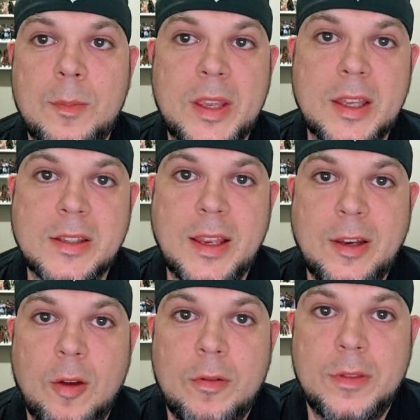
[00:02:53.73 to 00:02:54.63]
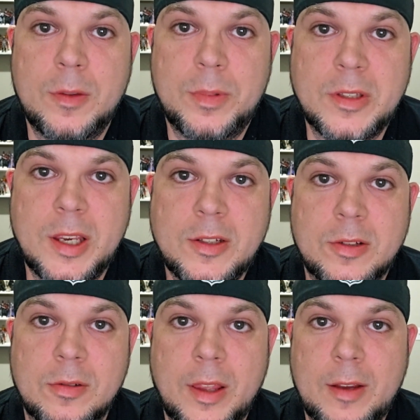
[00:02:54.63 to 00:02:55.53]
because they know of the
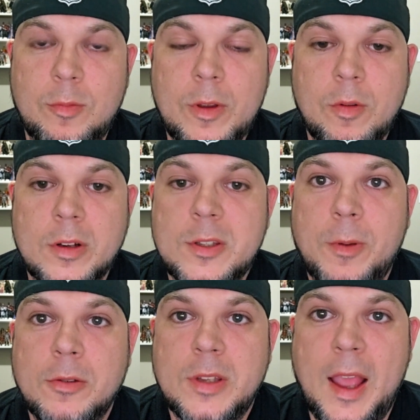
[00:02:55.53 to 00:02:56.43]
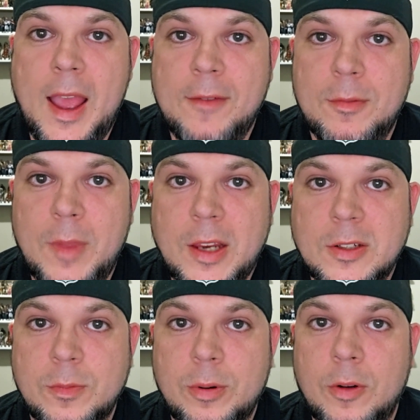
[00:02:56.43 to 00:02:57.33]
potential. Like, we weren't supposed to have a
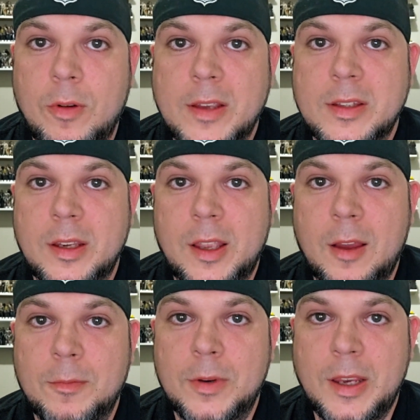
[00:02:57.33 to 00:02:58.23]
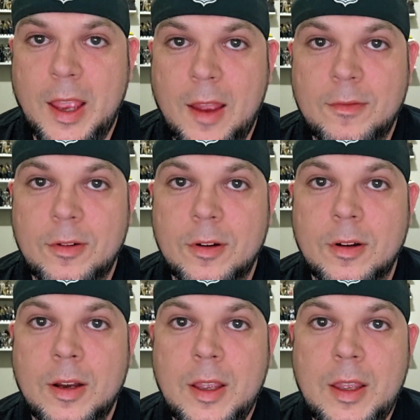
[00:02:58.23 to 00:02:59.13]
major pro wrestling company
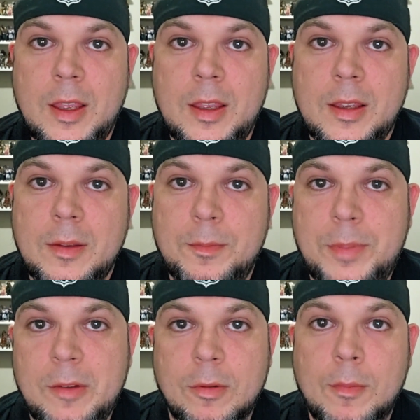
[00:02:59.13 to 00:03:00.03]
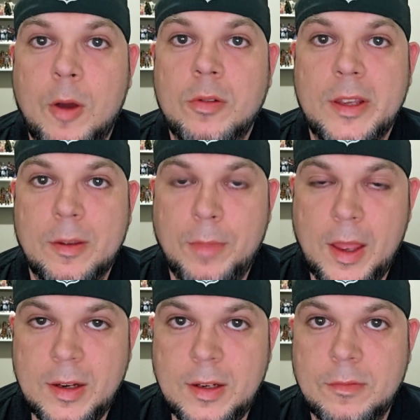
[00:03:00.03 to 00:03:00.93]
ever be remotely
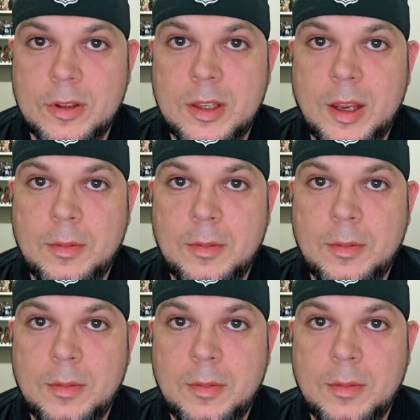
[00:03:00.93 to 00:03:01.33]
competitive with the